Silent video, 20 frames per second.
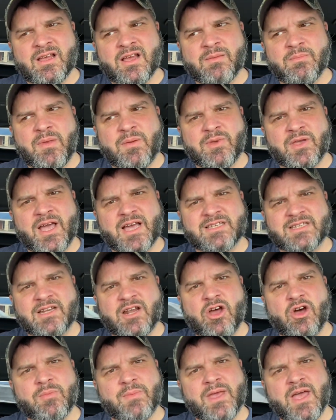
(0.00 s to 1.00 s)
Maybe you guys can
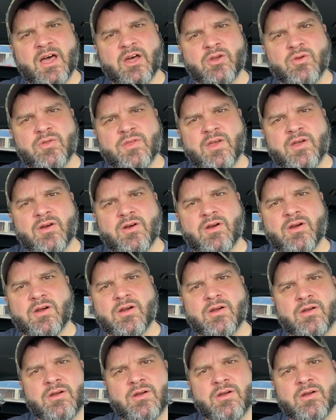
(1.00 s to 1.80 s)
help me out who they are.